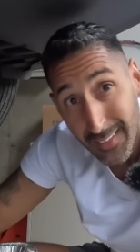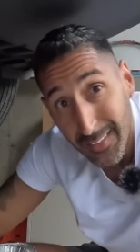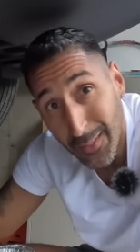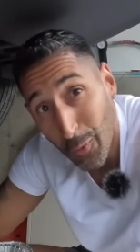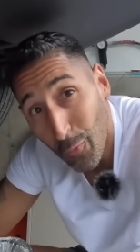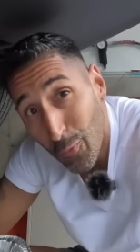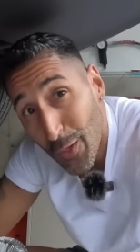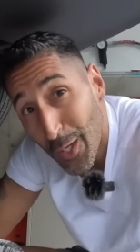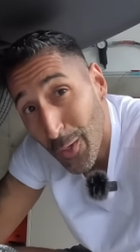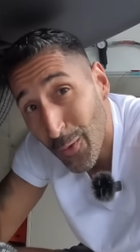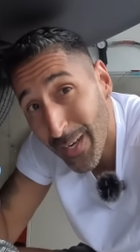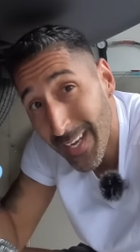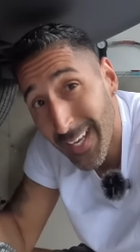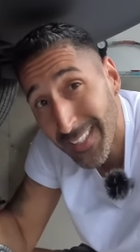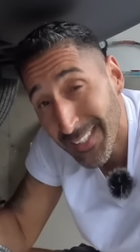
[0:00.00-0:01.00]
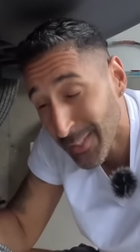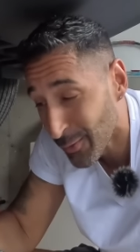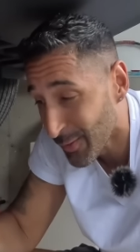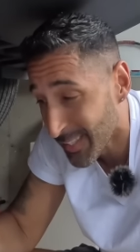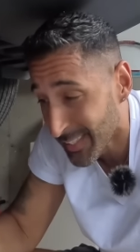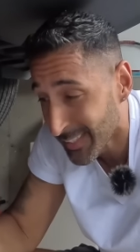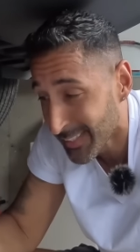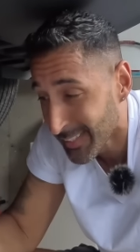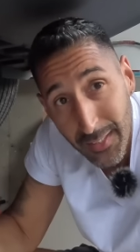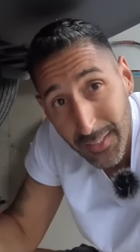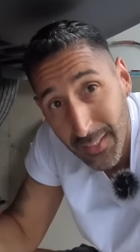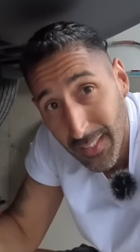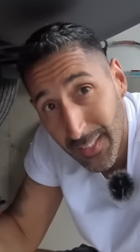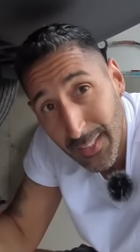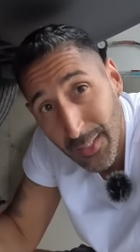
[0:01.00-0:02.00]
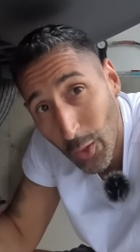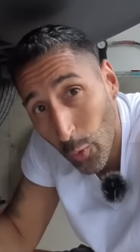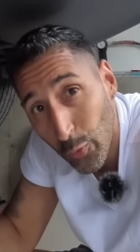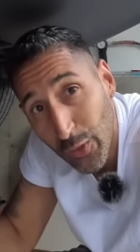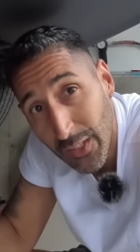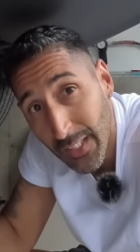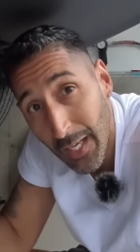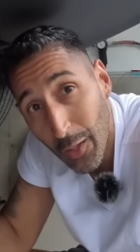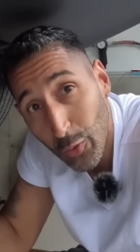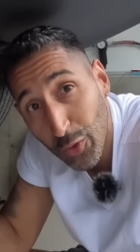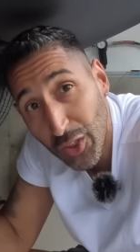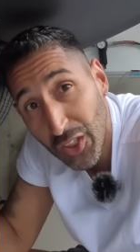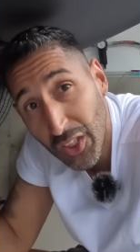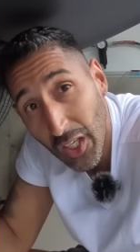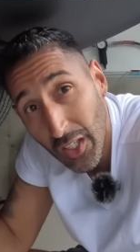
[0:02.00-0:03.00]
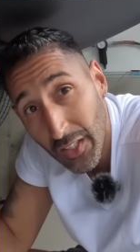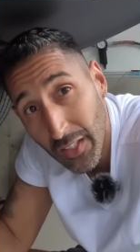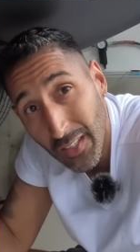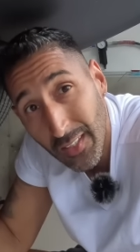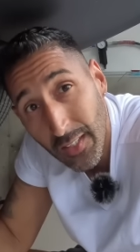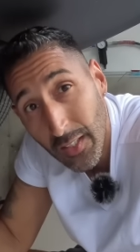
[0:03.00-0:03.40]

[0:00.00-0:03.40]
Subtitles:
The real answer is just don't sell junk